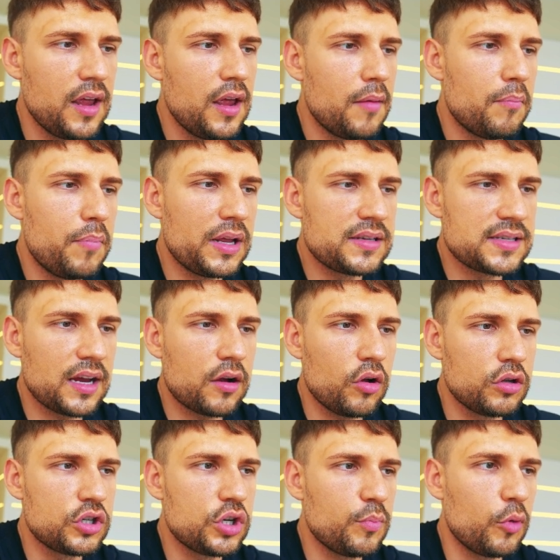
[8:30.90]
Big
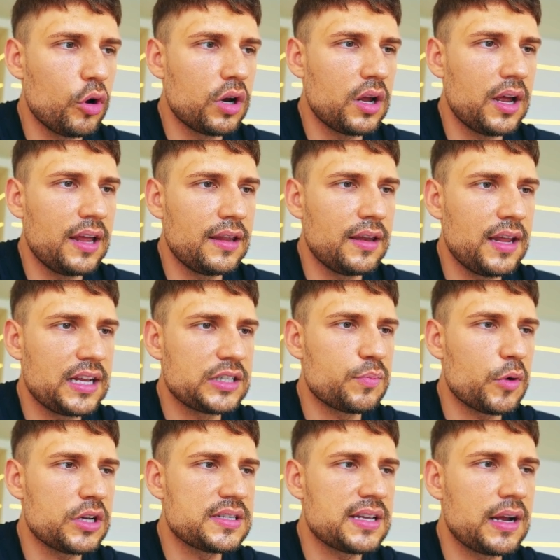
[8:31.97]
psychology border, and the next
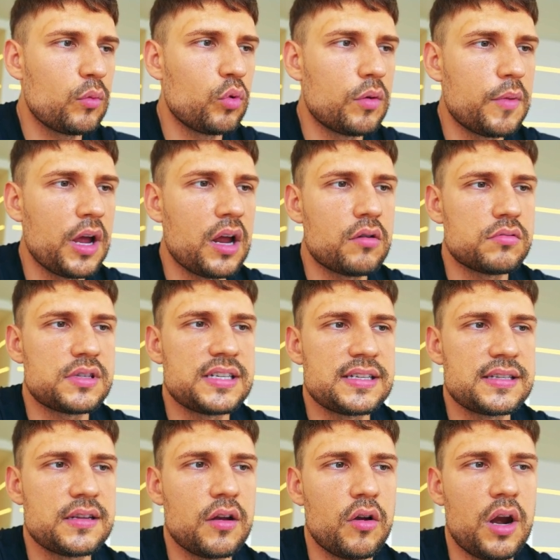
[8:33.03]
price tag would be
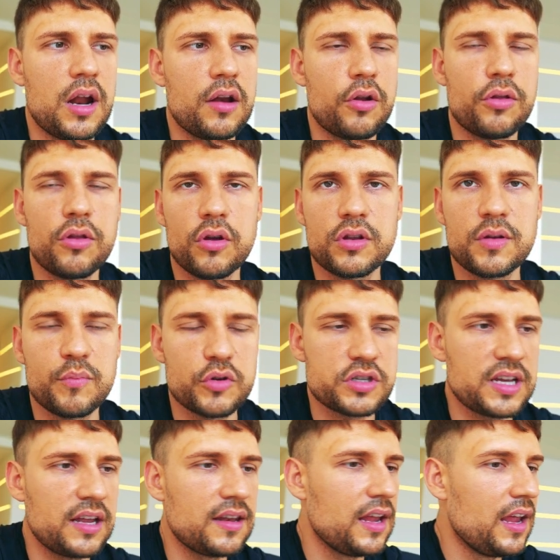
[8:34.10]
$160,
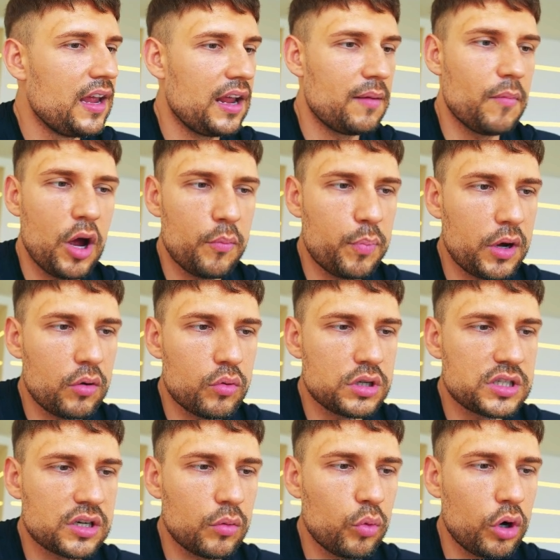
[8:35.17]
130%. In my opinion,
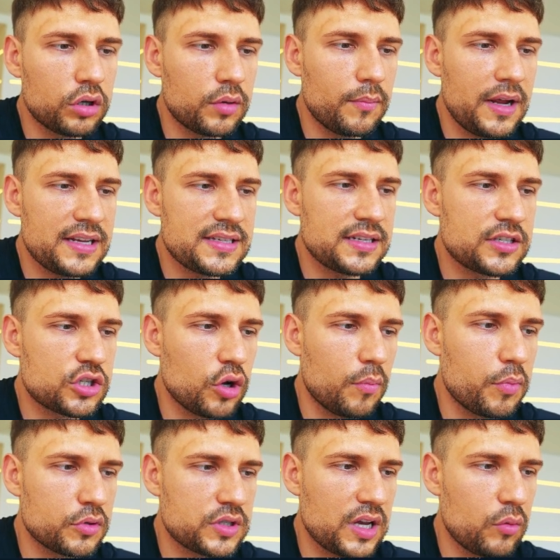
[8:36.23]
risk reward, amazing. Stop
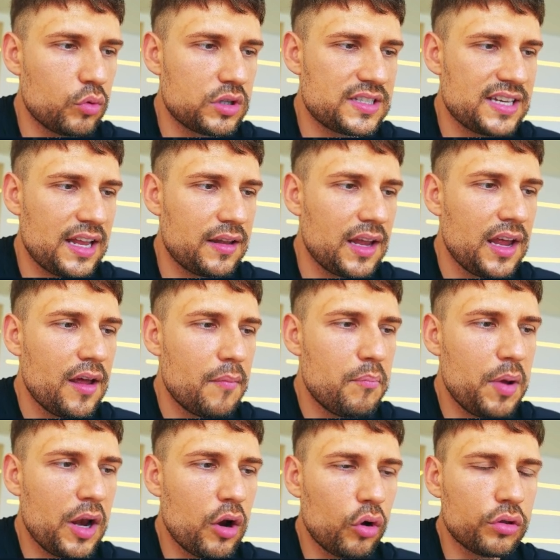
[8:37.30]
loss I would set
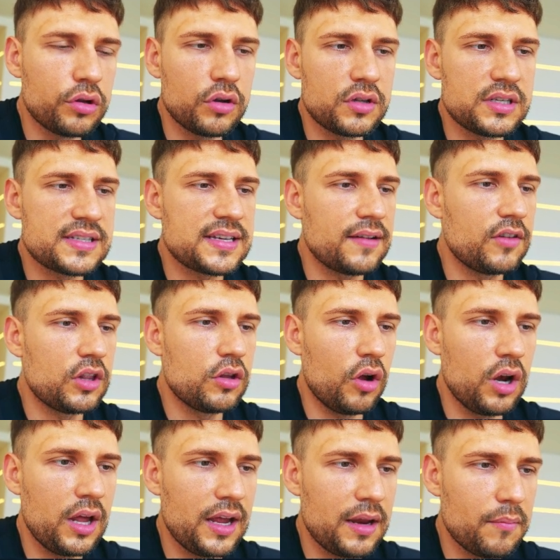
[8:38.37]
below
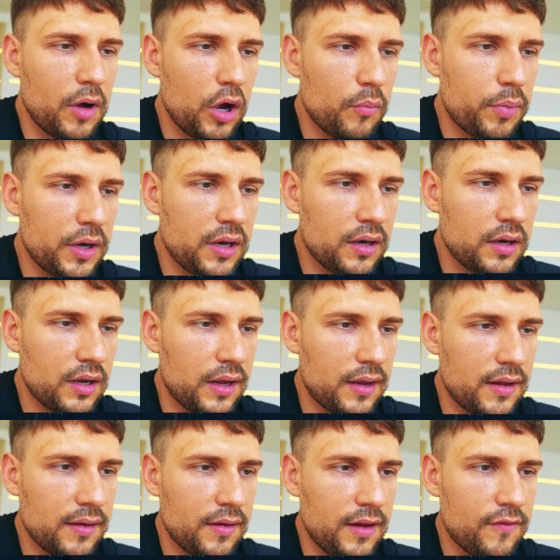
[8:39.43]
$37. In my opinion,
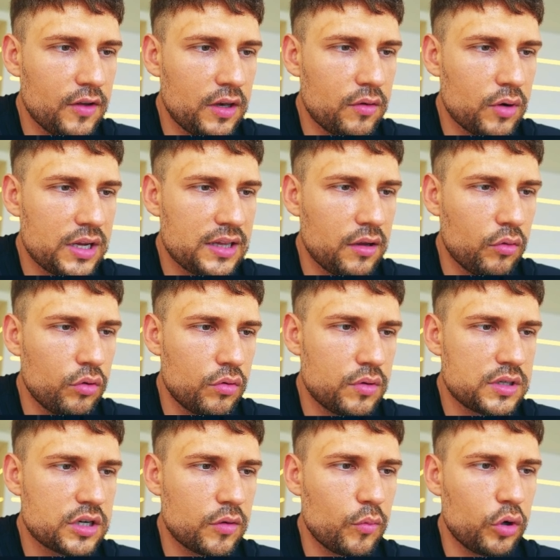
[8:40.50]
even right now, the
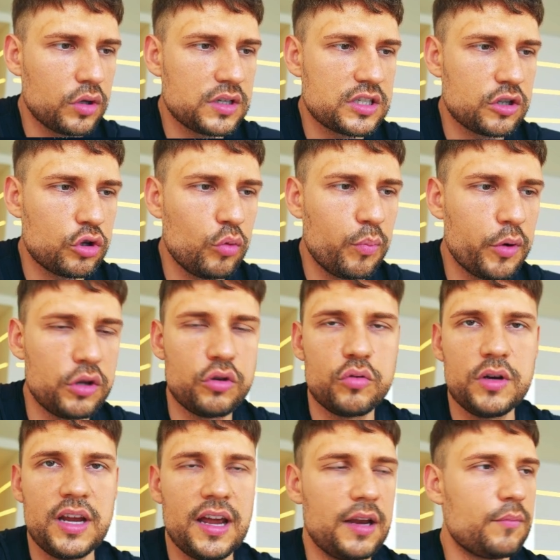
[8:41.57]
risk reward is
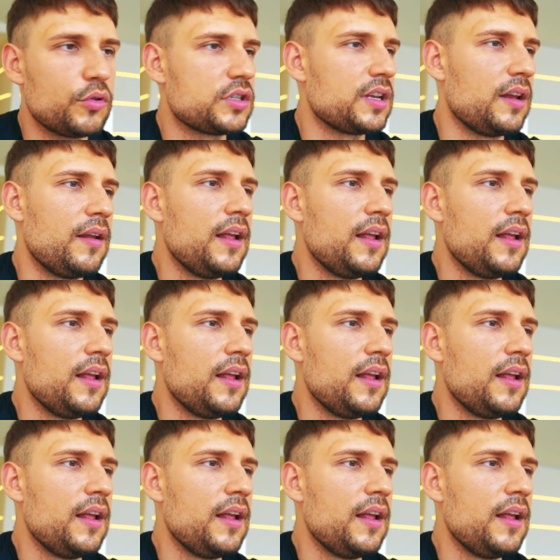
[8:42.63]
2.38%.